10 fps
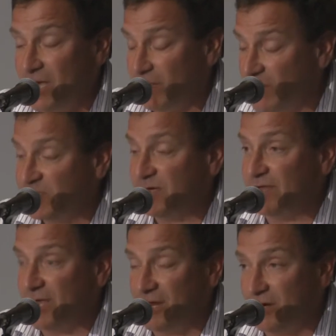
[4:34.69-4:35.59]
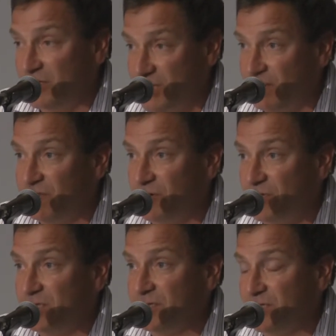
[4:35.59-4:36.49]
And most of that energy,
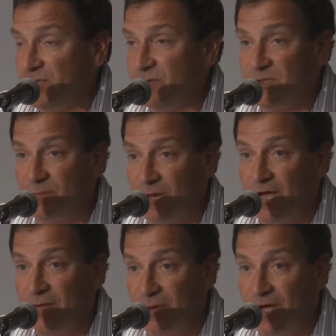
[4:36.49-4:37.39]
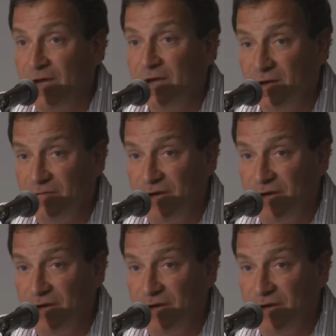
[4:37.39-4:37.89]
unfortunately, is going to be supplied by